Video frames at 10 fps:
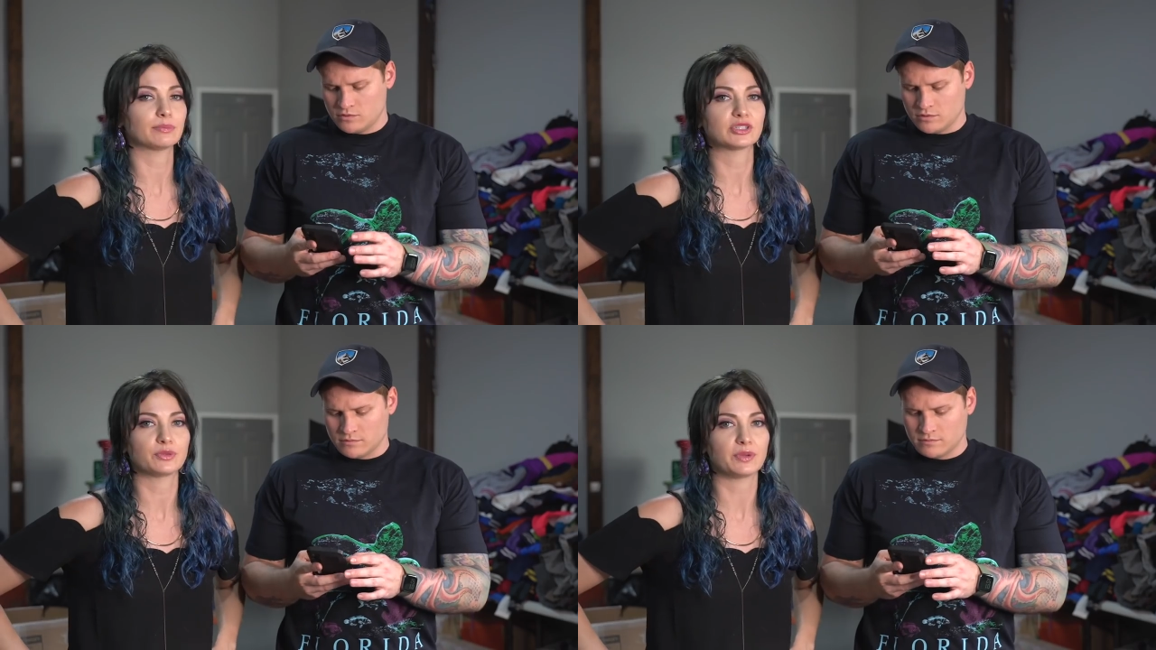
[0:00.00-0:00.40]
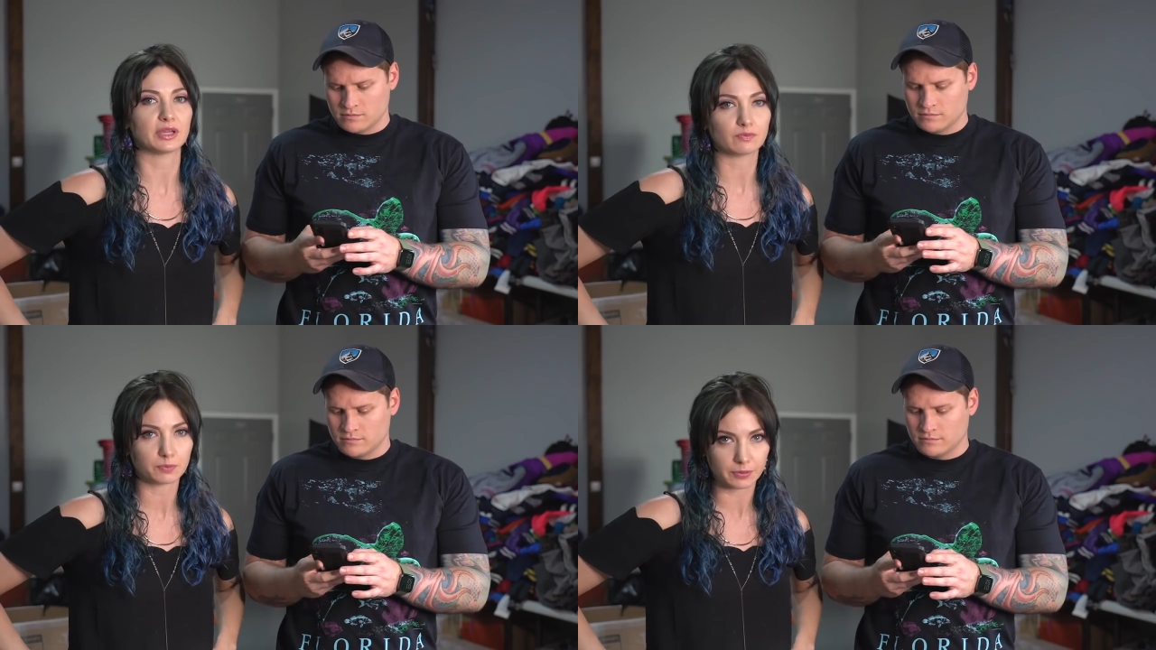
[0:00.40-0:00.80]
Speaker 1: how True. much you
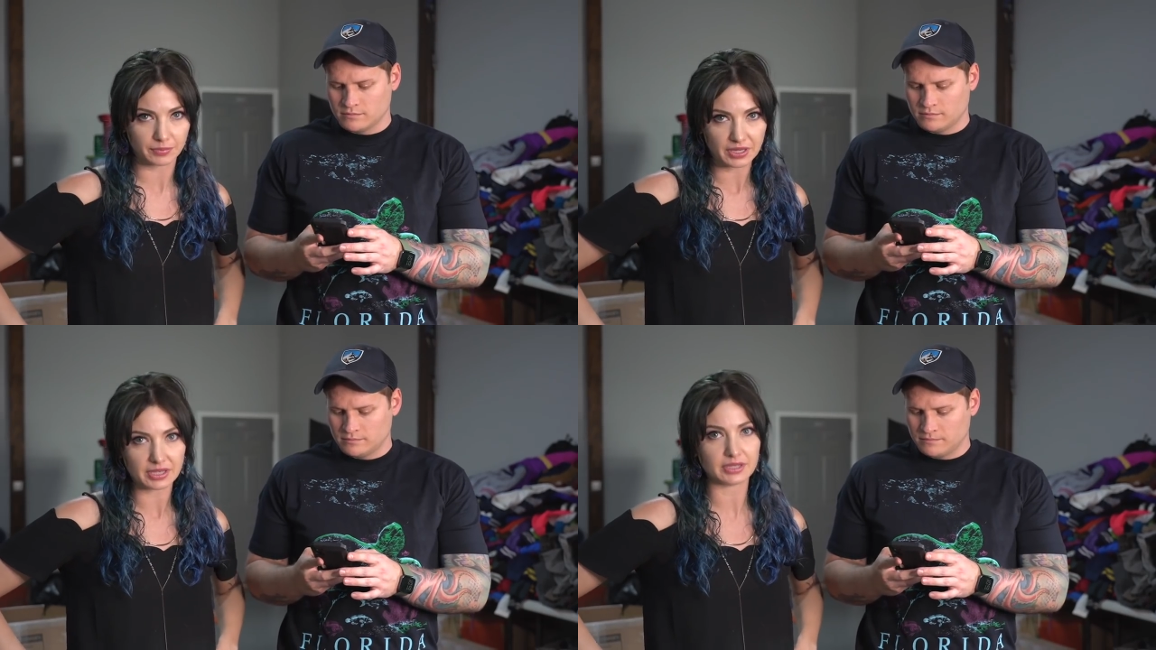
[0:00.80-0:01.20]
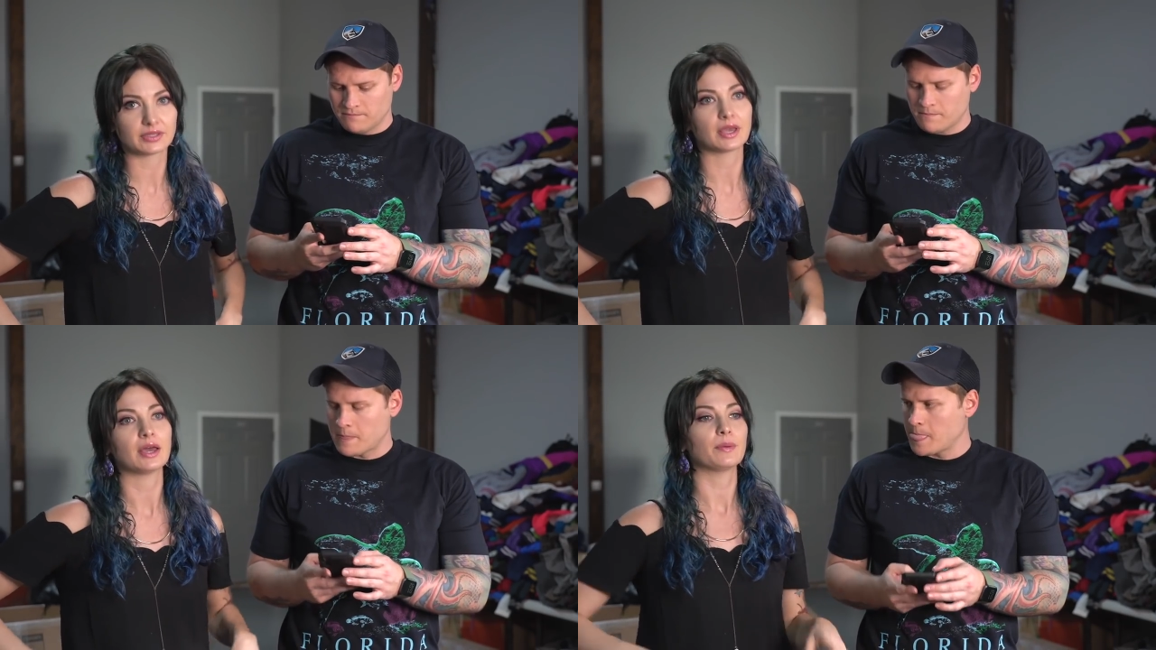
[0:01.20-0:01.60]
paid per
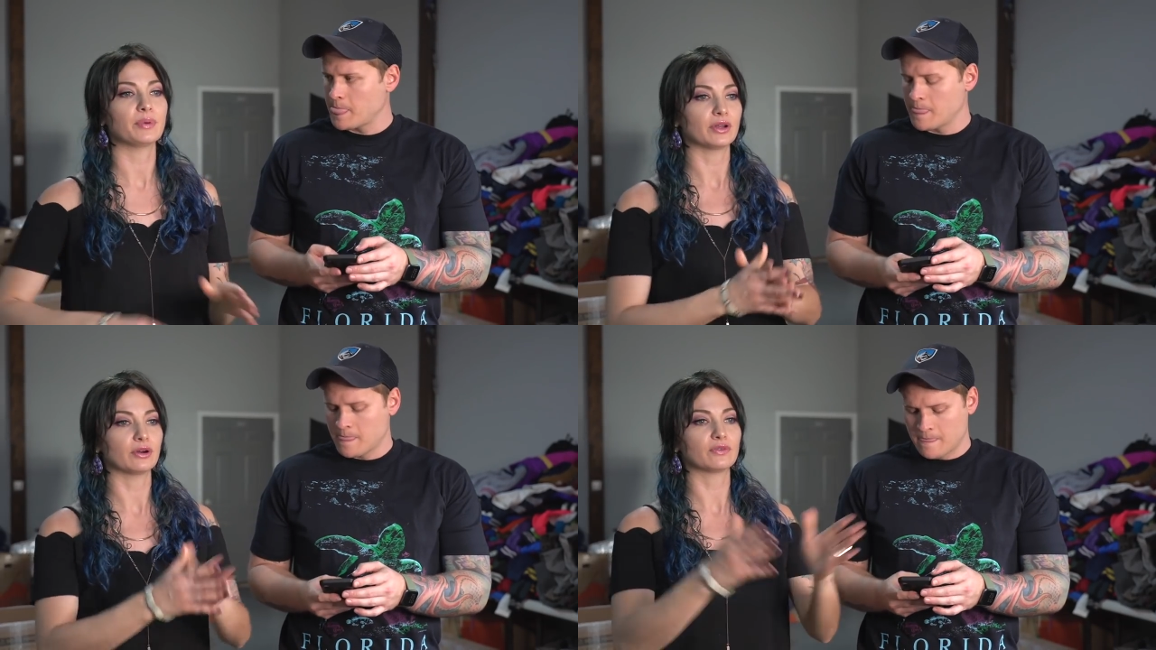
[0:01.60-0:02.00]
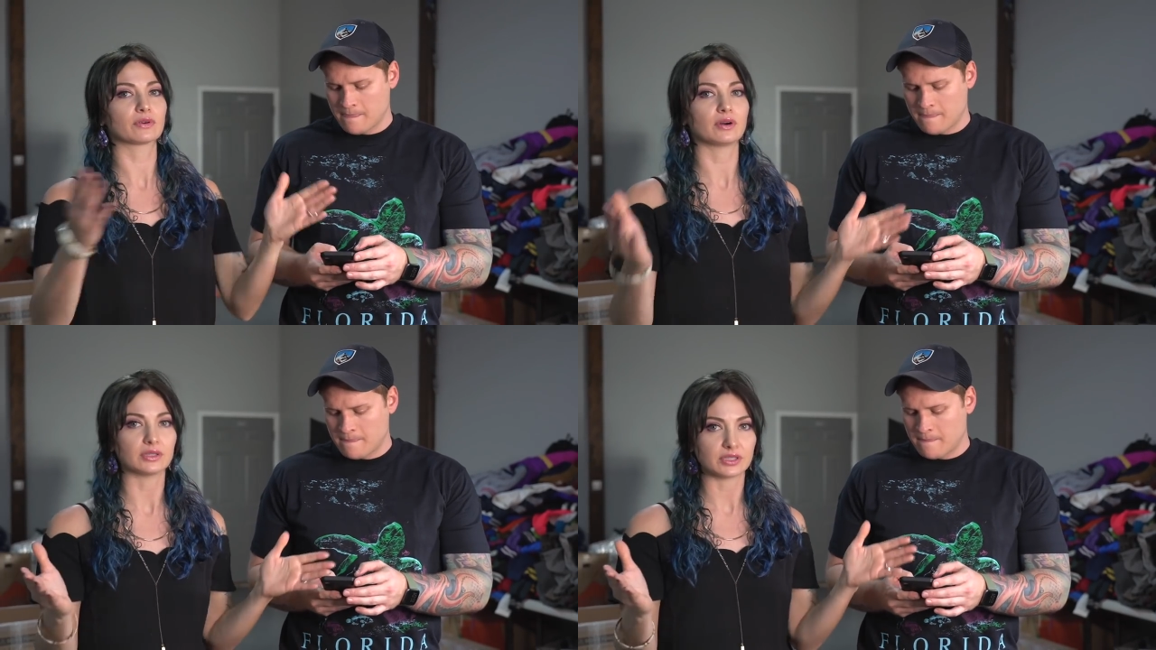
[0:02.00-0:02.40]
piece, but
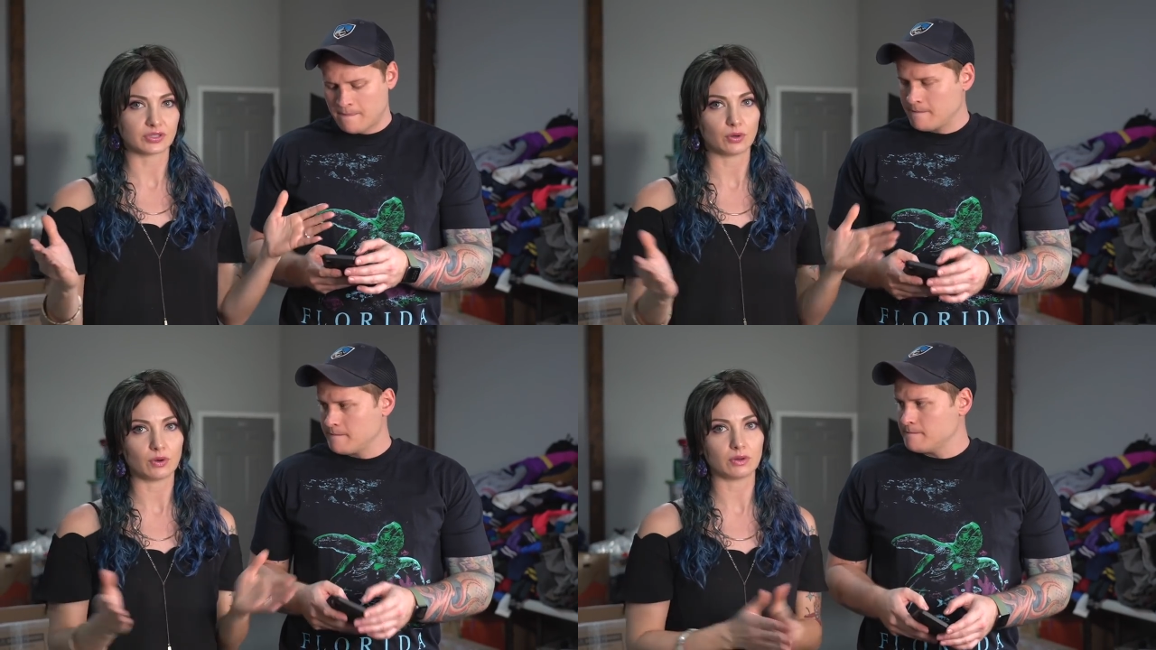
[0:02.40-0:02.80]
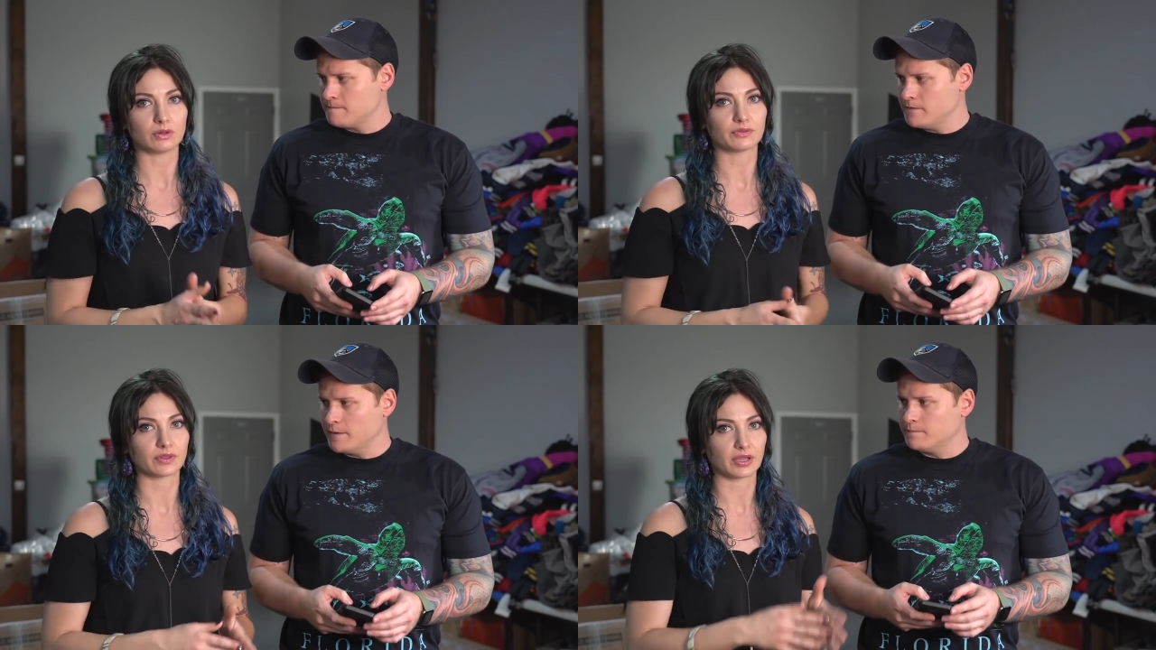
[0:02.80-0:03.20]
overall as a
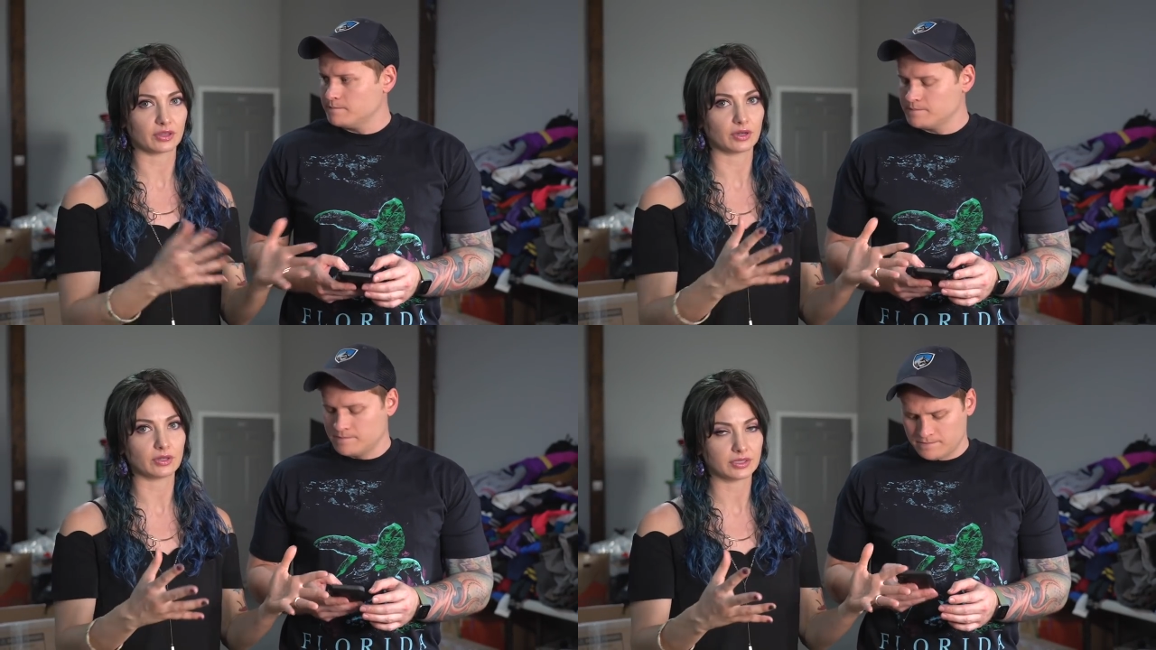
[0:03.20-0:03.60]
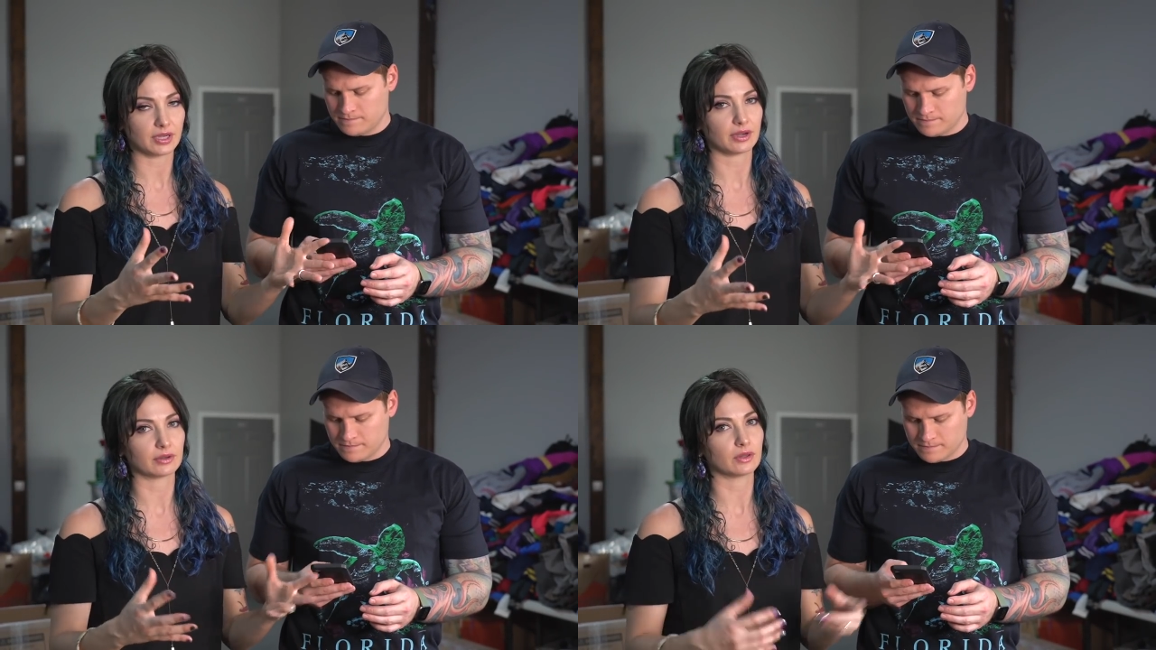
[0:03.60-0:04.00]
whole yeah. for like the
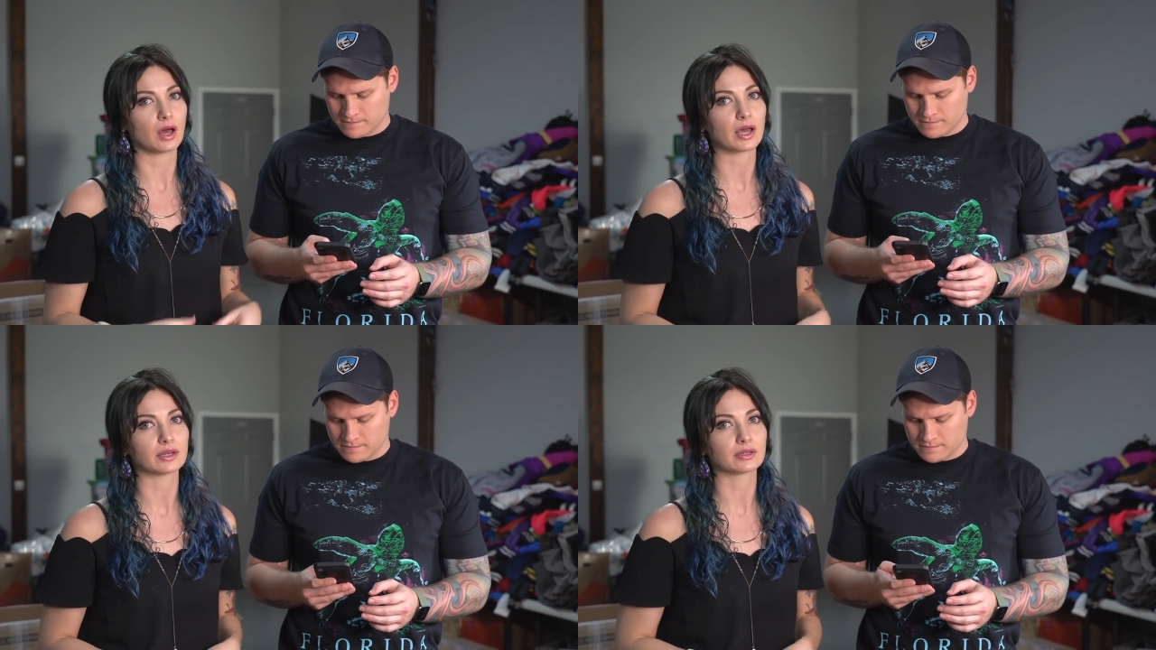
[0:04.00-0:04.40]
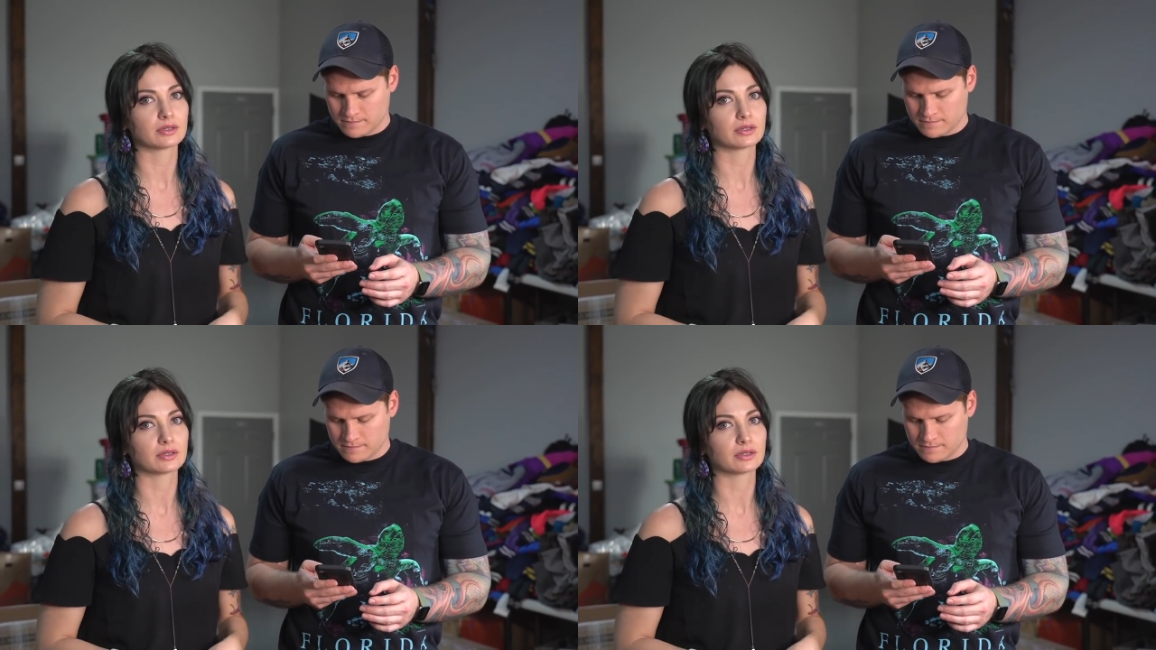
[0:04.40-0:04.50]
entire lot.